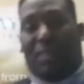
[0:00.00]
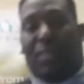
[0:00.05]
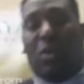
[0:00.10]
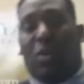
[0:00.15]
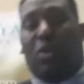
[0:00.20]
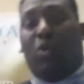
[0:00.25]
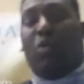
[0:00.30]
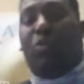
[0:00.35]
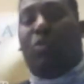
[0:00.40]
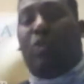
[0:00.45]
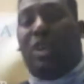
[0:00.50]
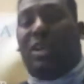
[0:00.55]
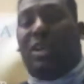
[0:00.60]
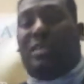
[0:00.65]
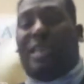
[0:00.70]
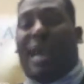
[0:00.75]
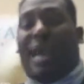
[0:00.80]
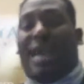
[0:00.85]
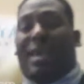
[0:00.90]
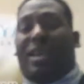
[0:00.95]
people who
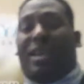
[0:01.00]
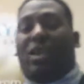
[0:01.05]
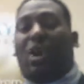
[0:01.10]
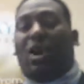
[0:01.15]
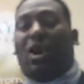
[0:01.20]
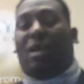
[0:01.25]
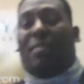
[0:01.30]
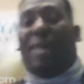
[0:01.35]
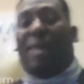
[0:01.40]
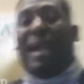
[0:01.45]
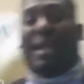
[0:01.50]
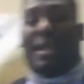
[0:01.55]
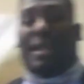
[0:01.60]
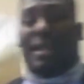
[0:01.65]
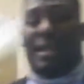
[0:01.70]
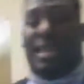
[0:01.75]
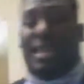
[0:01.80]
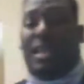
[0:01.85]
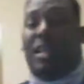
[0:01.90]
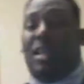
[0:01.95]
looked at it,
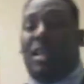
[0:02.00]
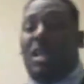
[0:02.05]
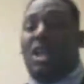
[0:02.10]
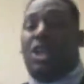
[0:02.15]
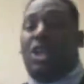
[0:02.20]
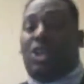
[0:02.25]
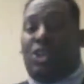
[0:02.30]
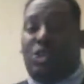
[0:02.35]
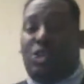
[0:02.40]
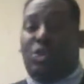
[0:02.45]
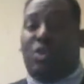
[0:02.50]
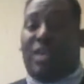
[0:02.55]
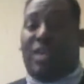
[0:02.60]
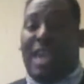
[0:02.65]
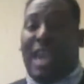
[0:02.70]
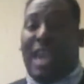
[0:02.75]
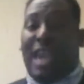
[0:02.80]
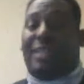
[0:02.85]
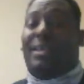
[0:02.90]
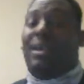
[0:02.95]
automatically, you
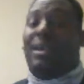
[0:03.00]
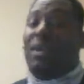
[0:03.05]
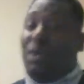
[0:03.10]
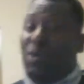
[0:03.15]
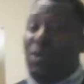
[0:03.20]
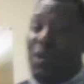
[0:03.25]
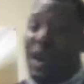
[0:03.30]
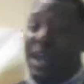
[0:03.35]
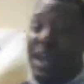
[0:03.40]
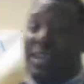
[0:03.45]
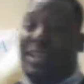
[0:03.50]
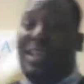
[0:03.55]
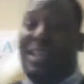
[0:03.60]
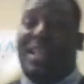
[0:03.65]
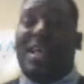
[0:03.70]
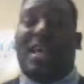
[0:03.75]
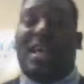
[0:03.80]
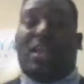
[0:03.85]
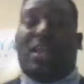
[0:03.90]
get what?